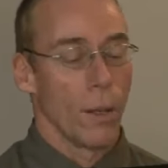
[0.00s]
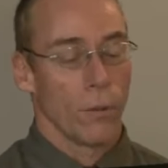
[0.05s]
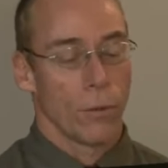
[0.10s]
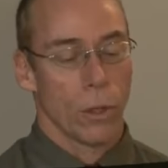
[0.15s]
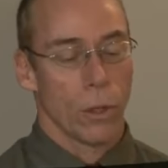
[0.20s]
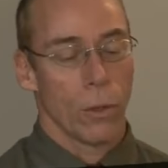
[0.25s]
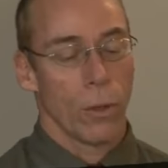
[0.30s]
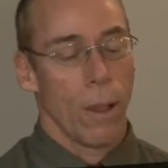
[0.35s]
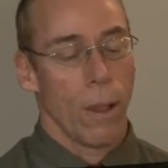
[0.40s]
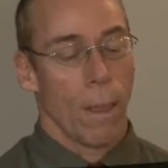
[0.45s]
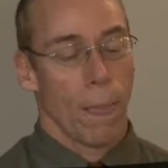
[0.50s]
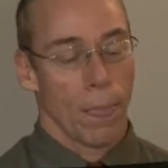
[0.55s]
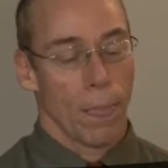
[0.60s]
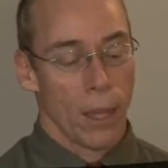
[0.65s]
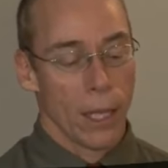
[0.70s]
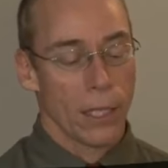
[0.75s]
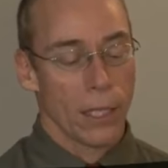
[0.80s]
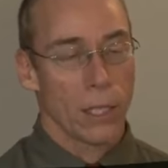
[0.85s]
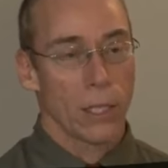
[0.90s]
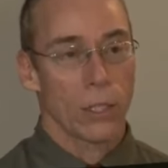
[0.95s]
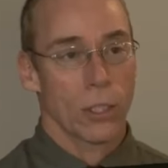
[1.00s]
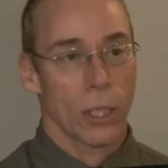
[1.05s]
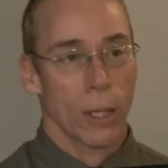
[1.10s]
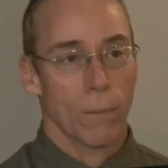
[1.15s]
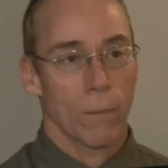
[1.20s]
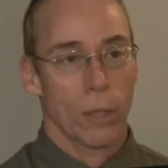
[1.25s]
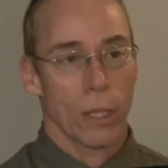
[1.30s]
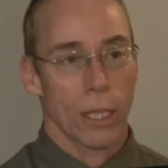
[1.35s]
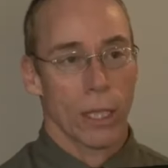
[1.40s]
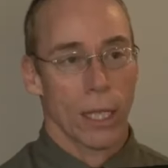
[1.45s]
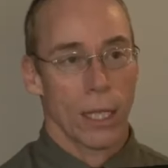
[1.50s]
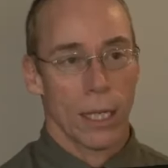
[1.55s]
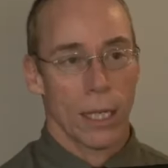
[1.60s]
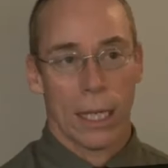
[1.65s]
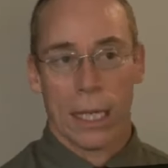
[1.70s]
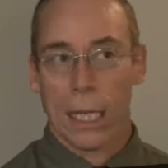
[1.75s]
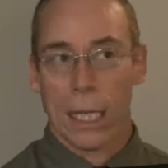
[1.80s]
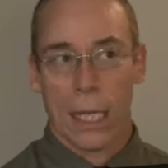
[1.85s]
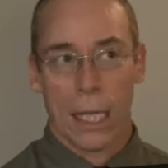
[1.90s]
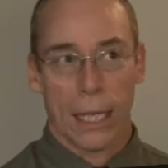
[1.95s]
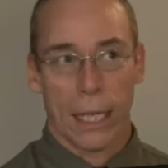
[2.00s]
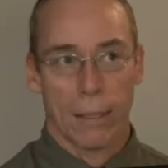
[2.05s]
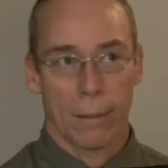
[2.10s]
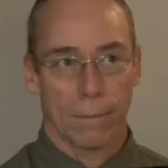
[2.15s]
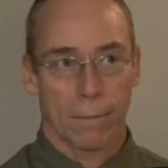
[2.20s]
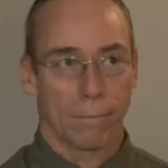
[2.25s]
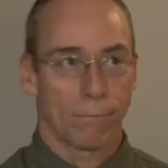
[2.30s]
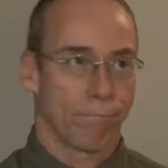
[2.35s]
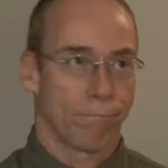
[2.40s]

So this is something that any